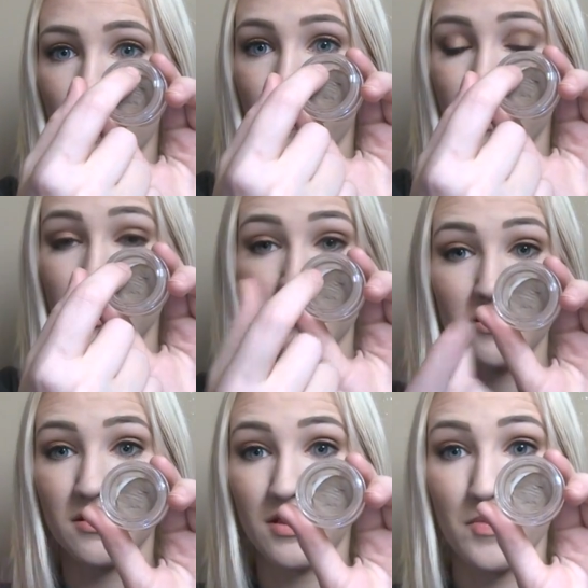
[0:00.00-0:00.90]
This is
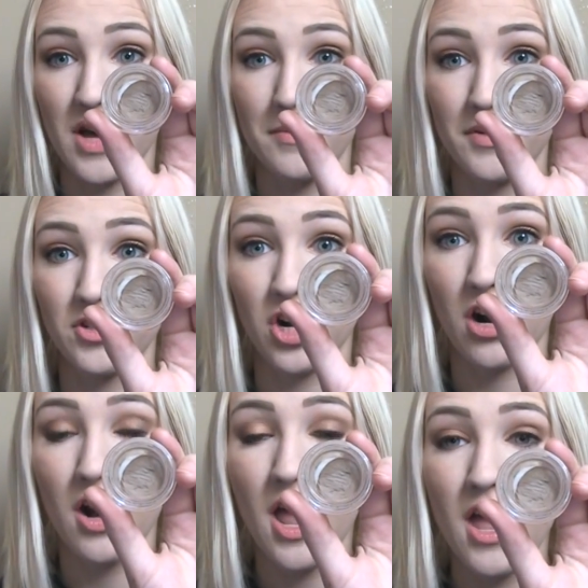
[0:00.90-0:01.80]
the bottom of the
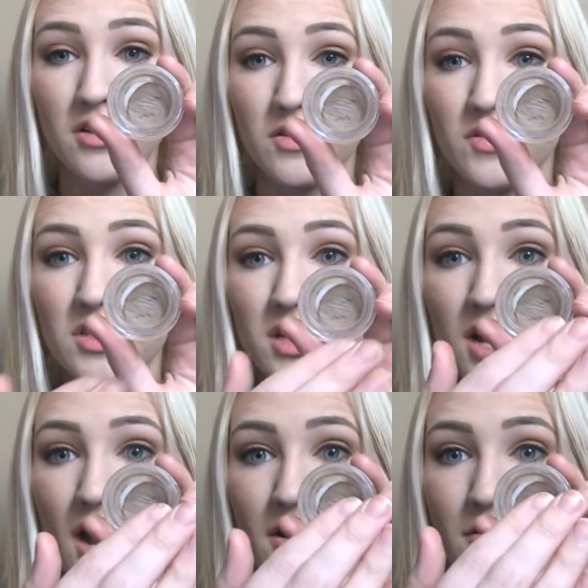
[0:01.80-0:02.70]
jar. So I've just been
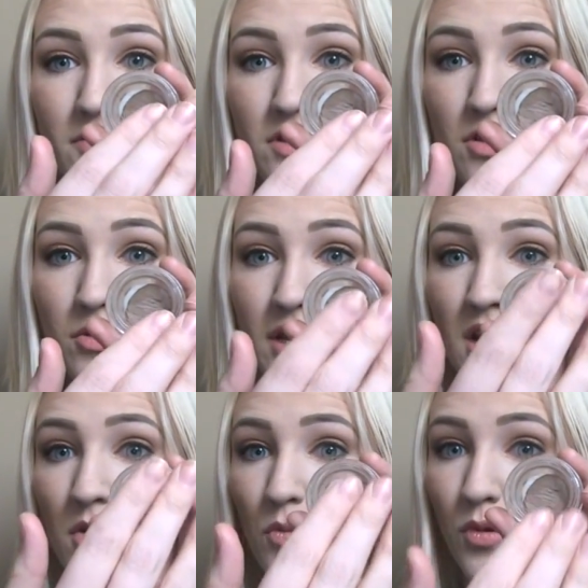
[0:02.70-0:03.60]
kind of
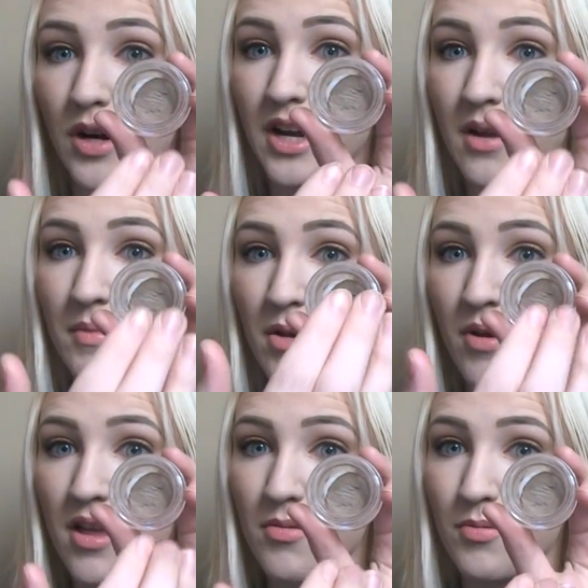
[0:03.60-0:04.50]
slowly working my
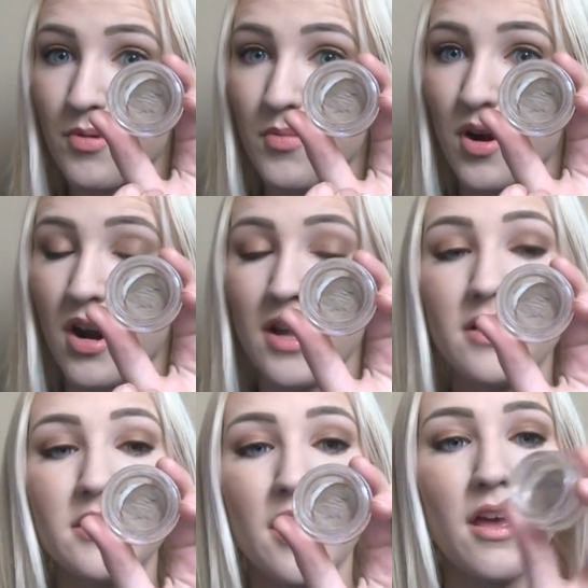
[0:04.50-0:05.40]
way through the
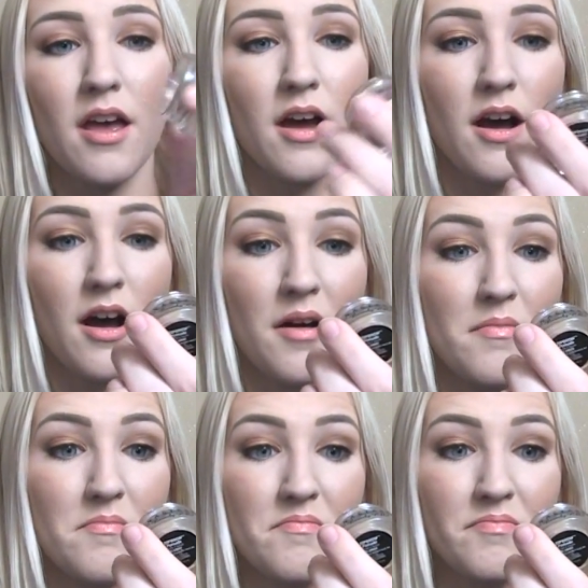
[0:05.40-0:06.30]
product.
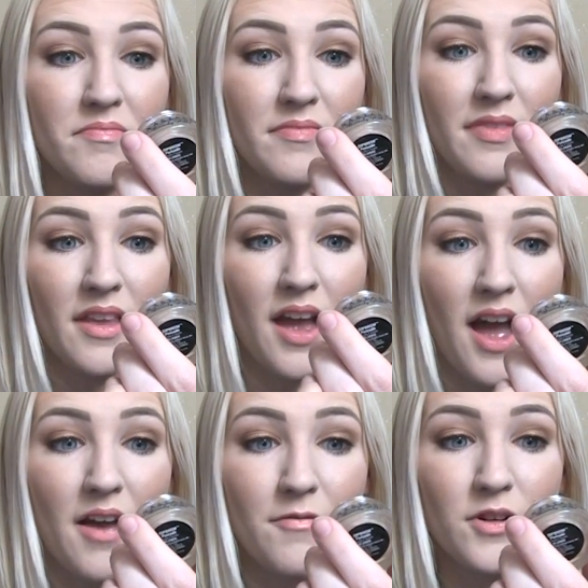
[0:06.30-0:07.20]

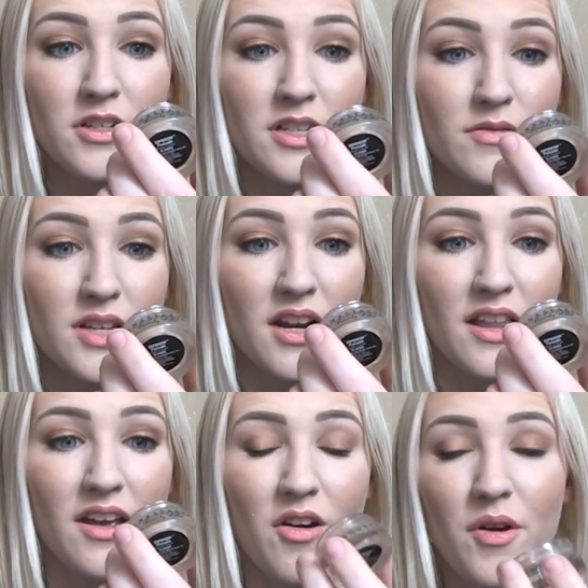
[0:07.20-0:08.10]
At first I was kind of
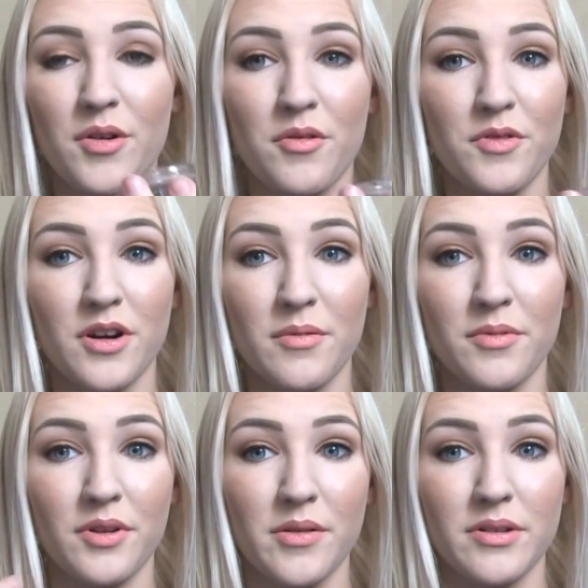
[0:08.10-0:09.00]
like, oh, I don't know if you're going to
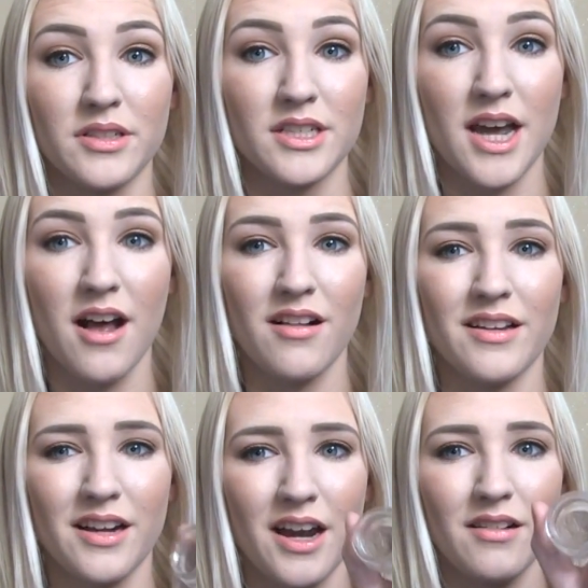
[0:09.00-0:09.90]
really be able to tell.
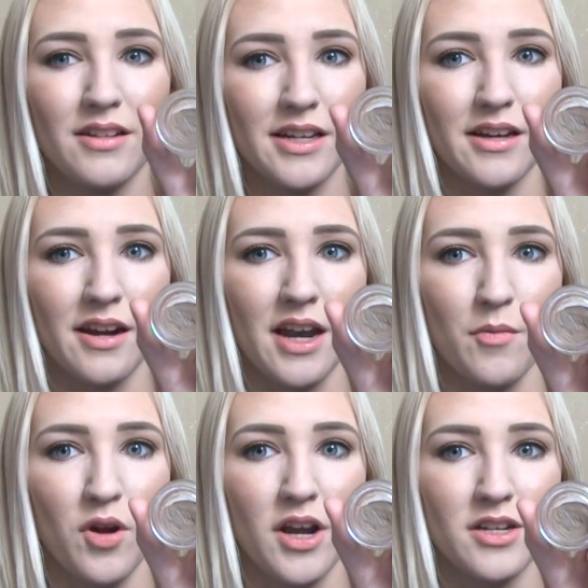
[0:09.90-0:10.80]
I'm kind of looking on
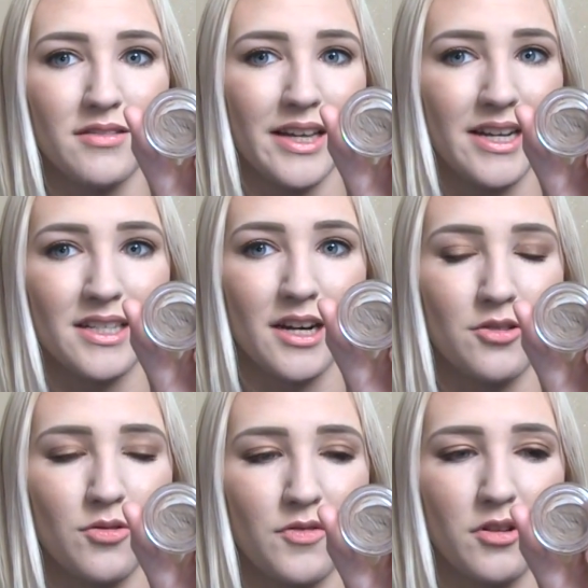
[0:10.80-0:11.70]
camera. Like I said, I
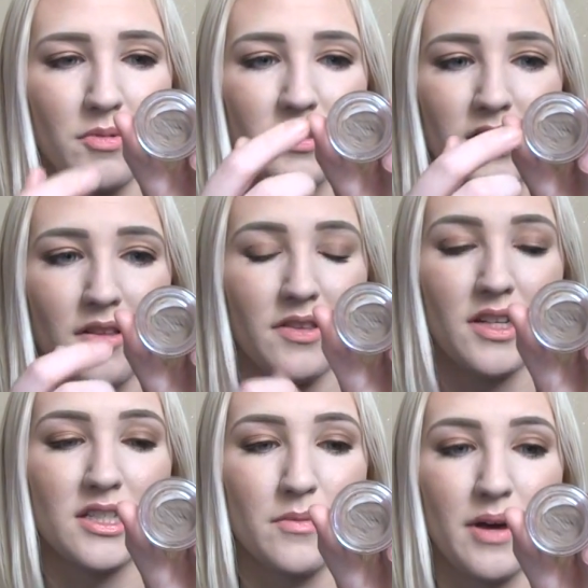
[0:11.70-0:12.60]
don't know if you're going to be able to tell that
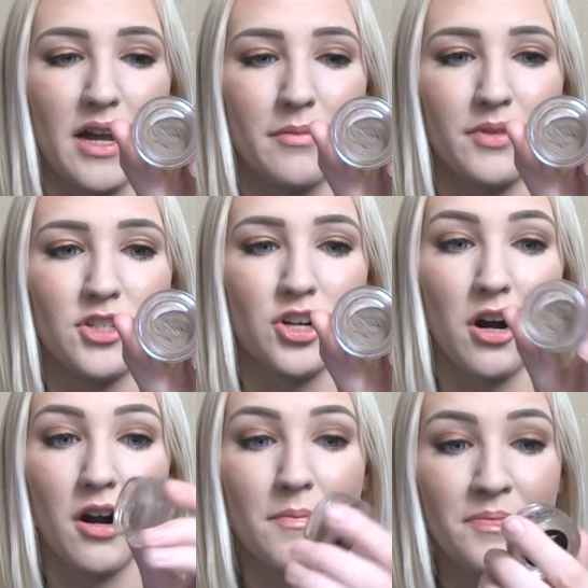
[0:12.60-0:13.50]
that's the bottom of the
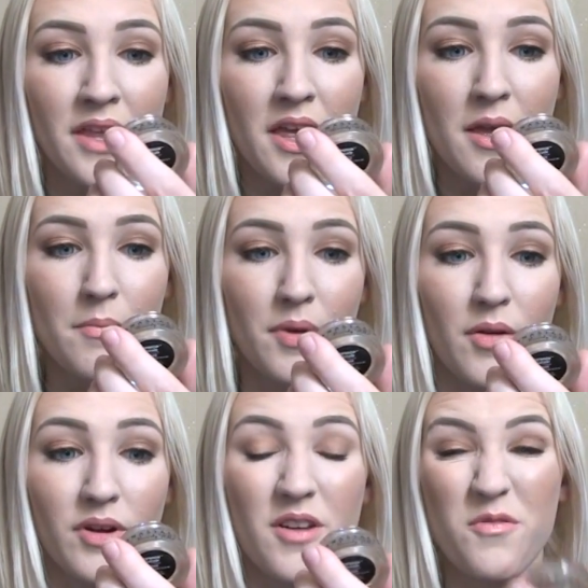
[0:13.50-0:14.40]
jar.
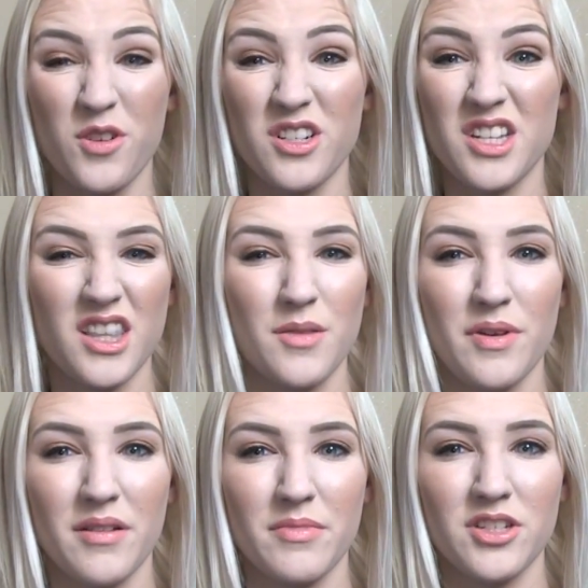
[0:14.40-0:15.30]
But when I first hit the
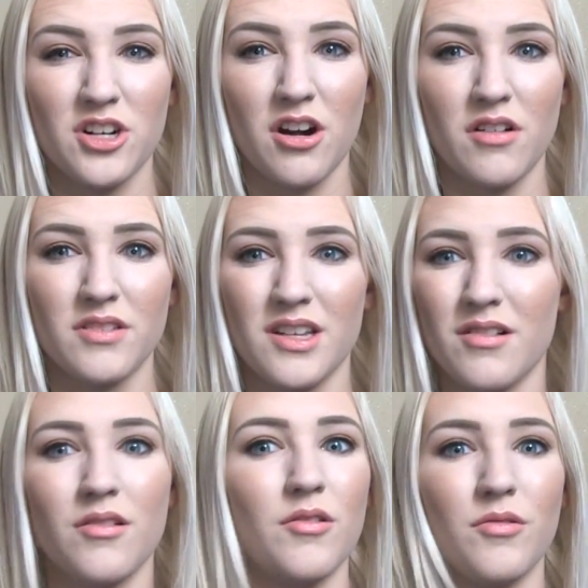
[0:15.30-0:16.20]
bottom of the jar, I was like,
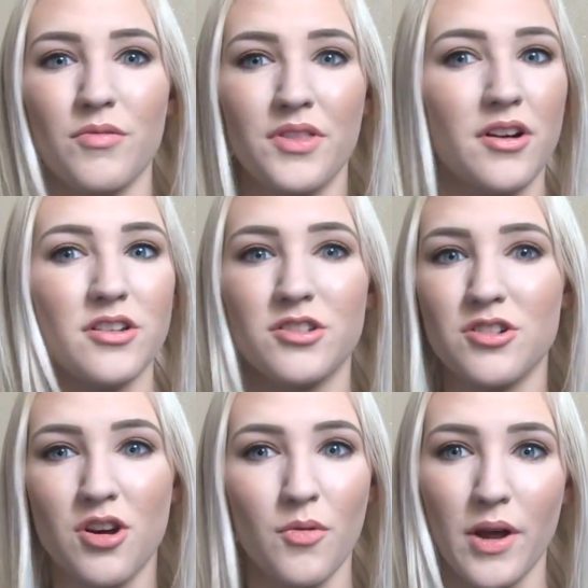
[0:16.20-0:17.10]
oh, there is
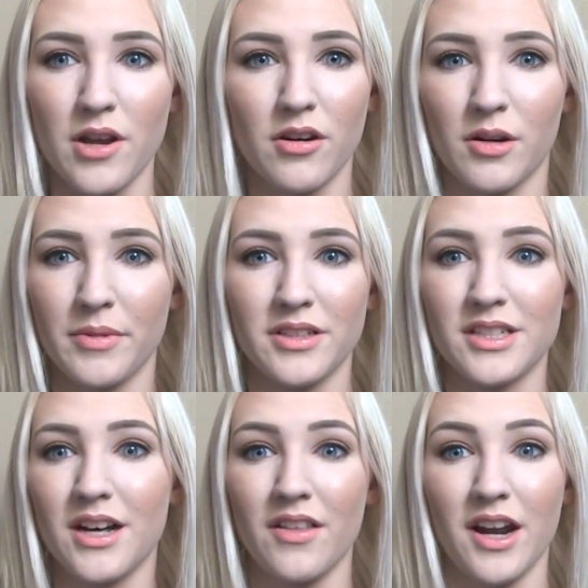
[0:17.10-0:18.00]
no way you're going to be able to
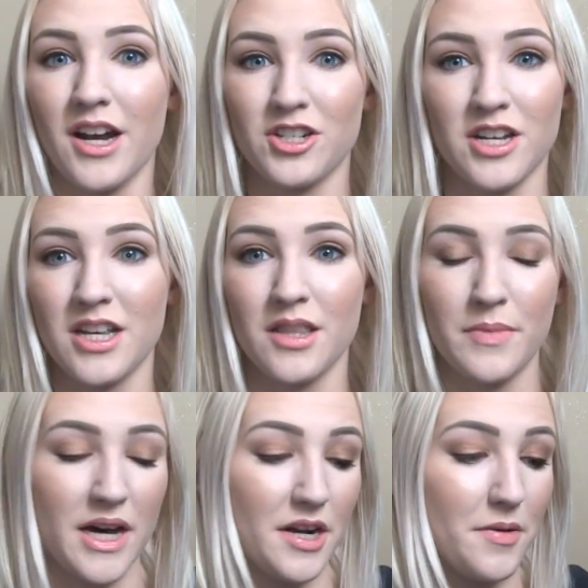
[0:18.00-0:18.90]
tell that I actually hit the
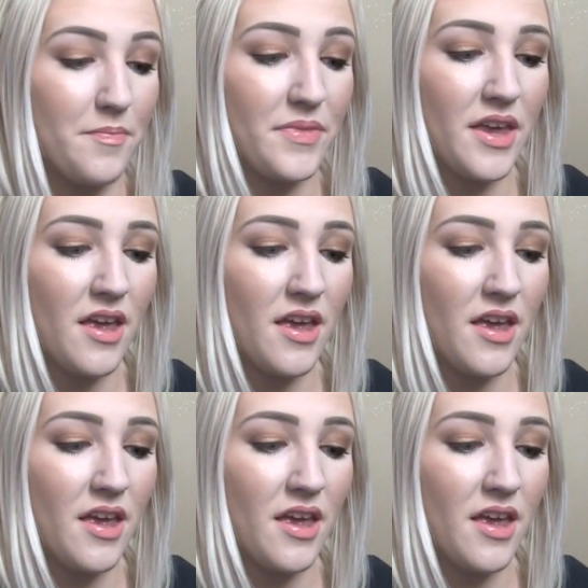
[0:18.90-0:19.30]
bottom.